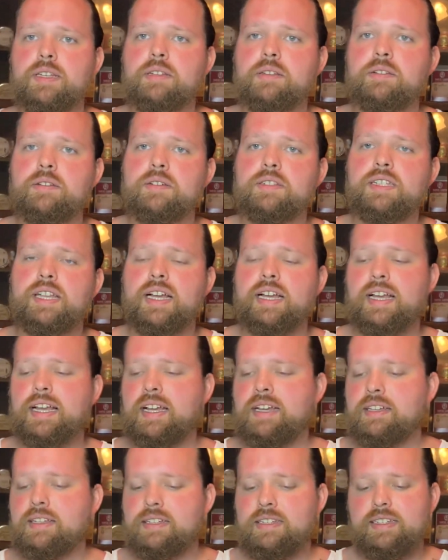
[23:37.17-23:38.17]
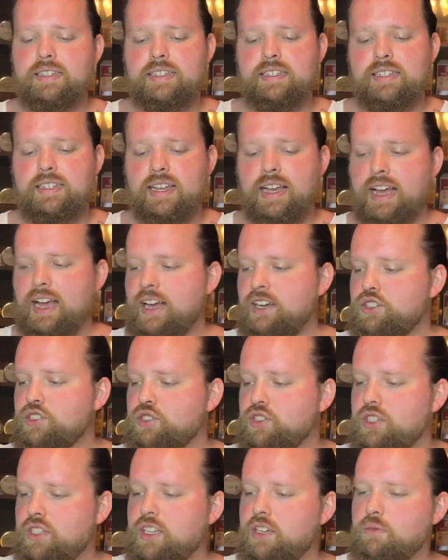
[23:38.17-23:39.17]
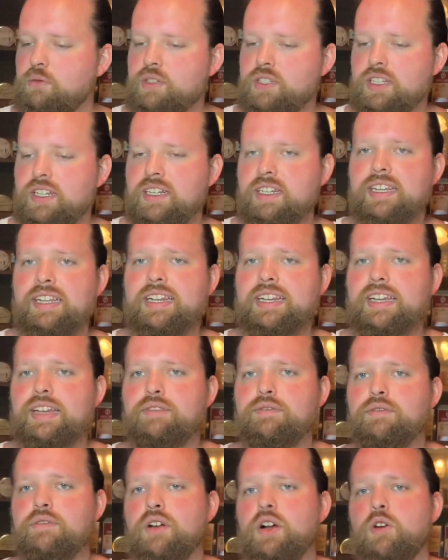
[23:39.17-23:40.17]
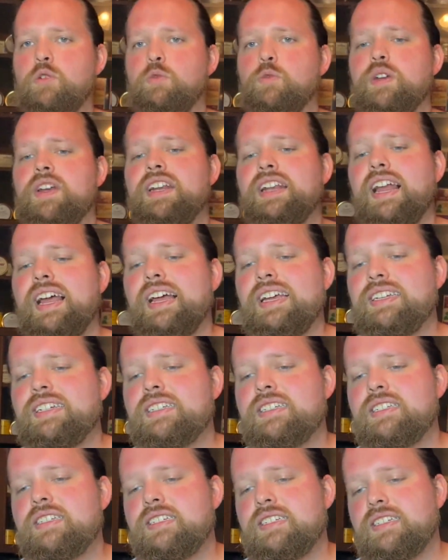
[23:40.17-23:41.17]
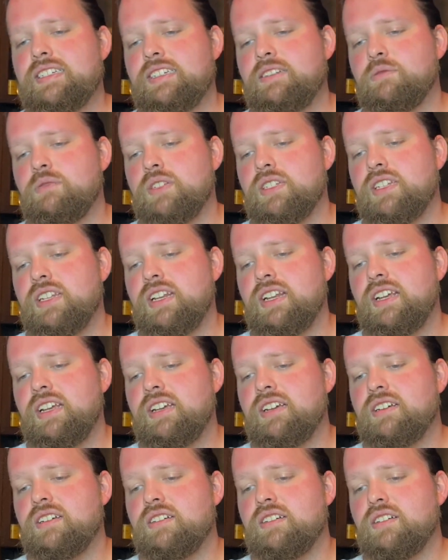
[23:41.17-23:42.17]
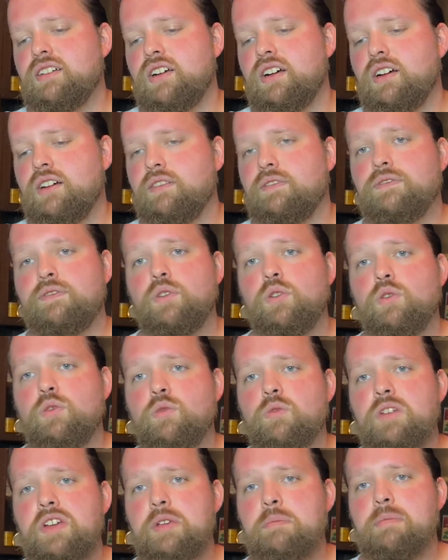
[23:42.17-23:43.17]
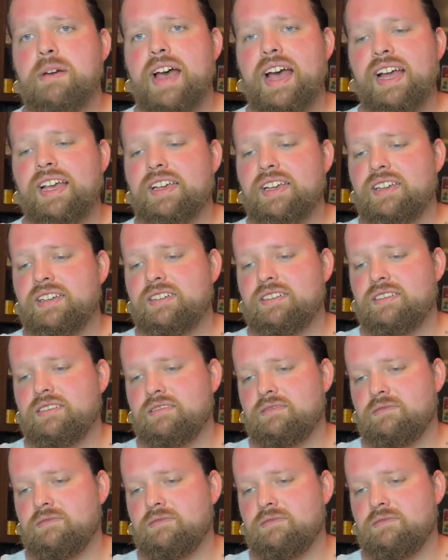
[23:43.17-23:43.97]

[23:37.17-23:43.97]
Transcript: looks like actually it wasn't needing a relight, it was needing a, a full repacking.